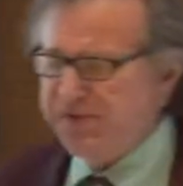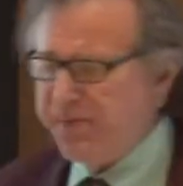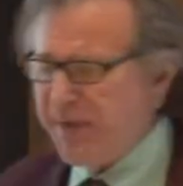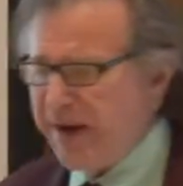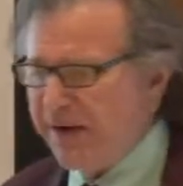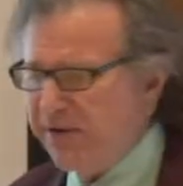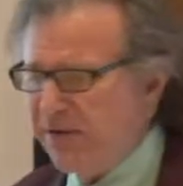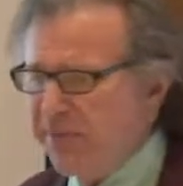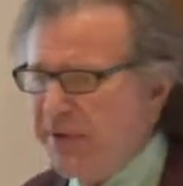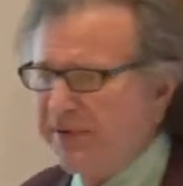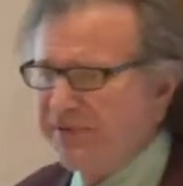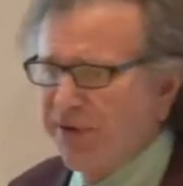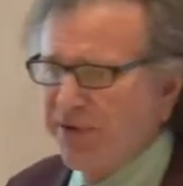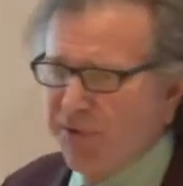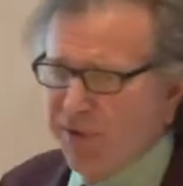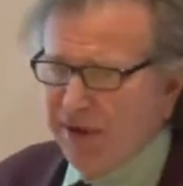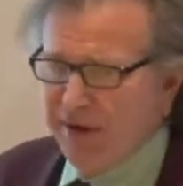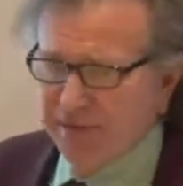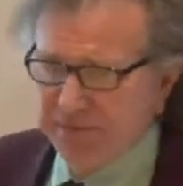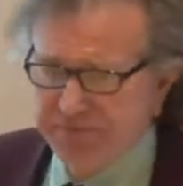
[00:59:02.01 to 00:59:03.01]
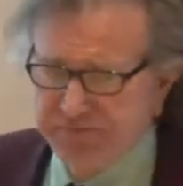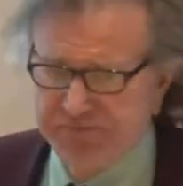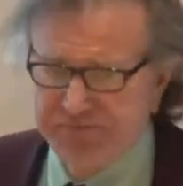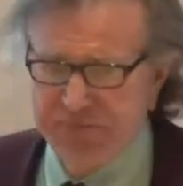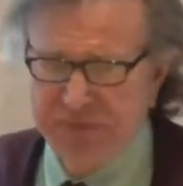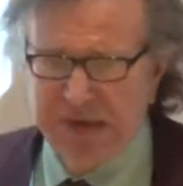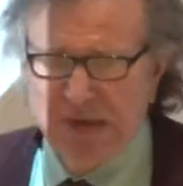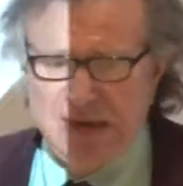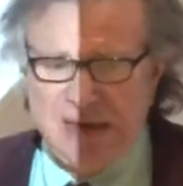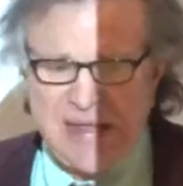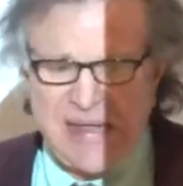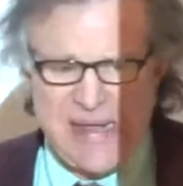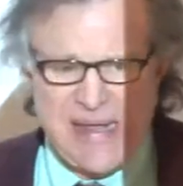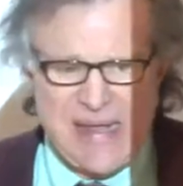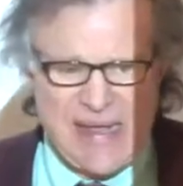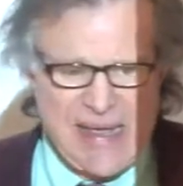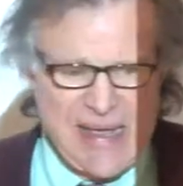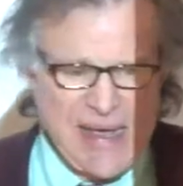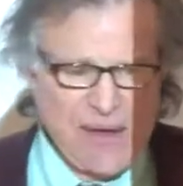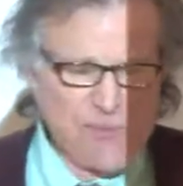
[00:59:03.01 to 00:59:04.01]
spectrum everywhere.
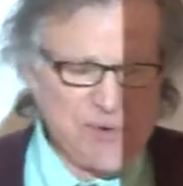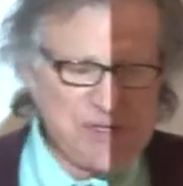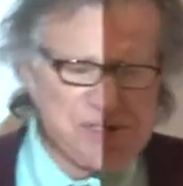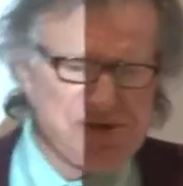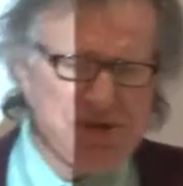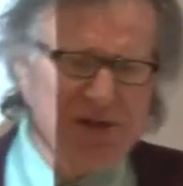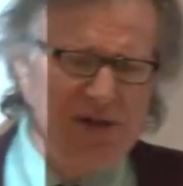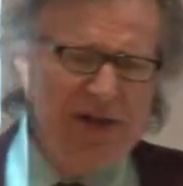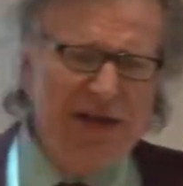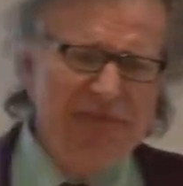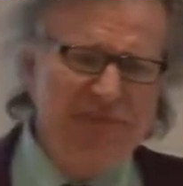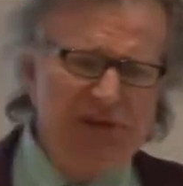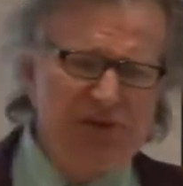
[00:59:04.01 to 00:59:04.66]
And we still have